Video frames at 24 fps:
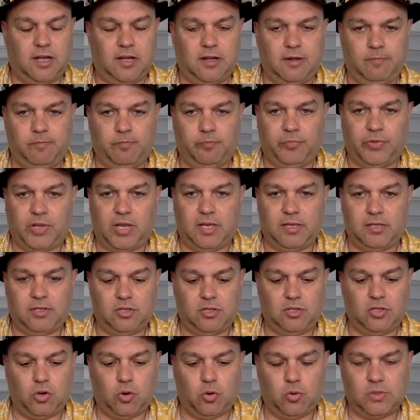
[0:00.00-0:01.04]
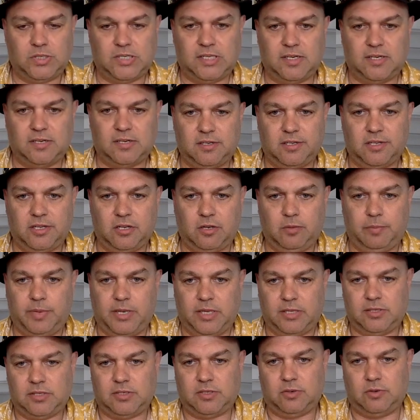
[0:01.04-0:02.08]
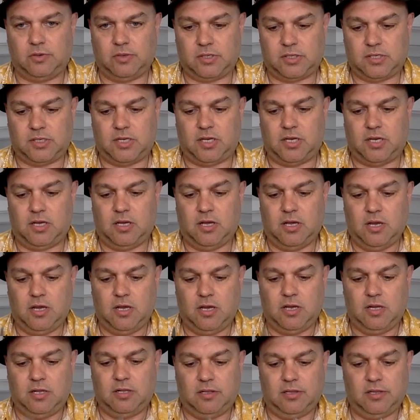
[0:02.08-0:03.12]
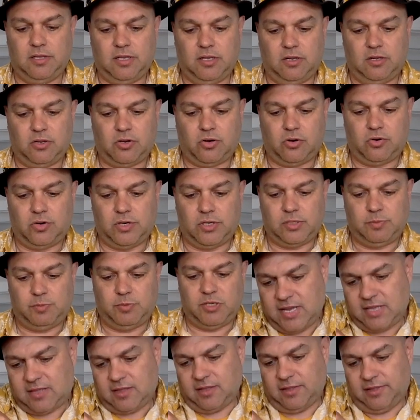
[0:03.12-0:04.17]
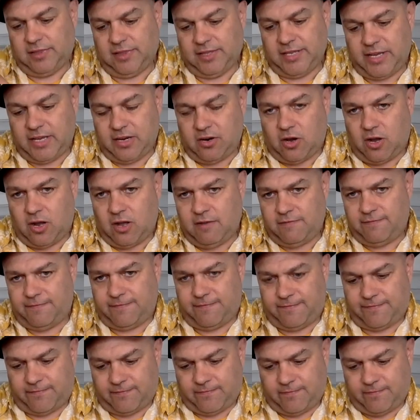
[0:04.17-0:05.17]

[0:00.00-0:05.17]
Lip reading: I toasted little bit, so it's a little crispy. Take the lid off,